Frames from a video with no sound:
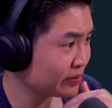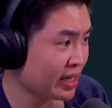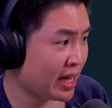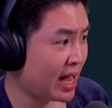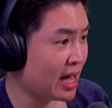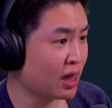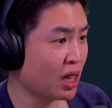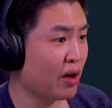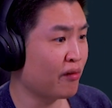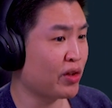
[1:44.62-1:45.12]

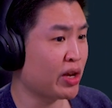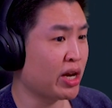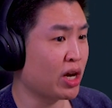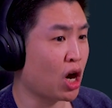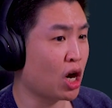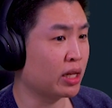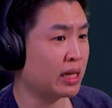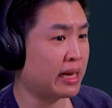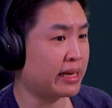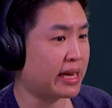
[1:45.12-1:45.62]
I love to hear
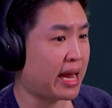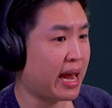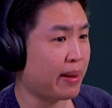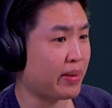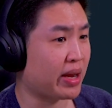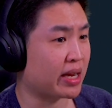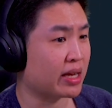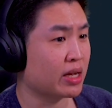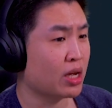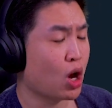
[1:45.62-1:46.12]
online
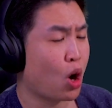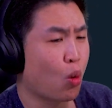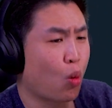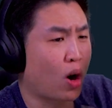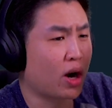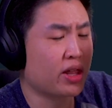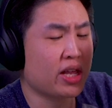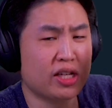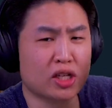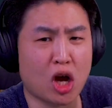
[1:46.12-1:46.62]
gaming.
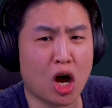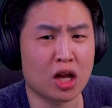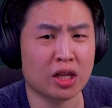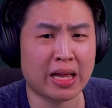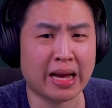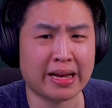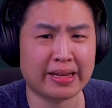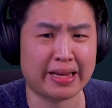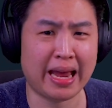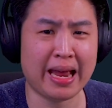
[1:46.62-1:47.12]
What are these
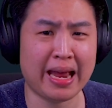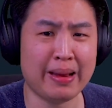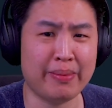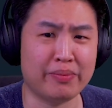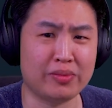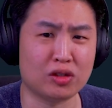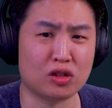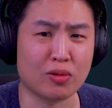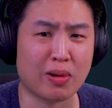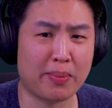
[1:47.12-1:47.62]
online
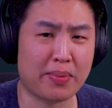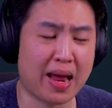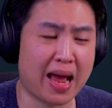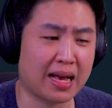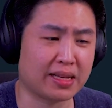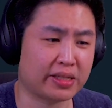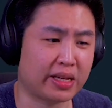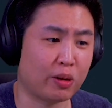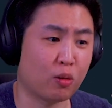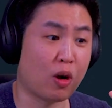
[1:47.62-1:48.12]
games, you might be
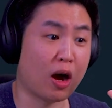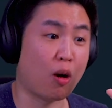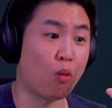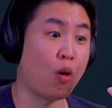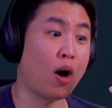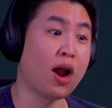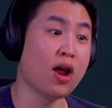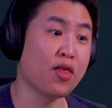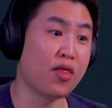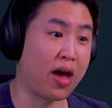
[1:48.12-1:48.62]
asking? Well,
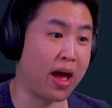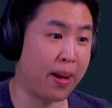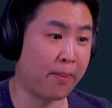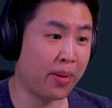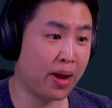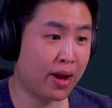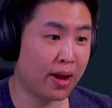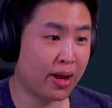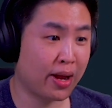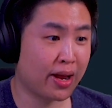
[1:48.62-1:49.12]
one of them
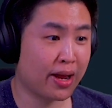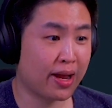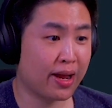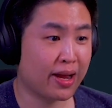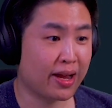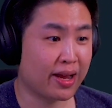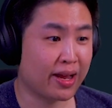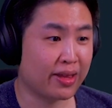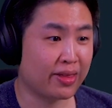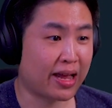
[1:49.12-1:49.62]

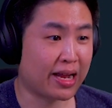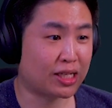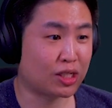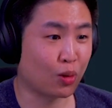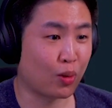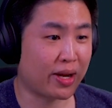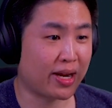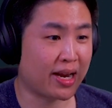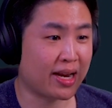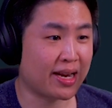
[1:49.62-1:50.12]
they
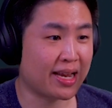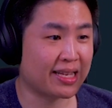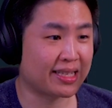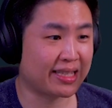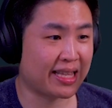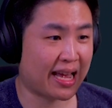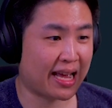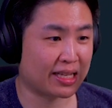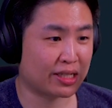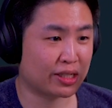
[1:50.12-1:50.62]
tweeted is
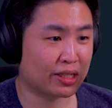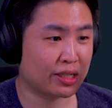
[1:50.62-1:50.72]
this.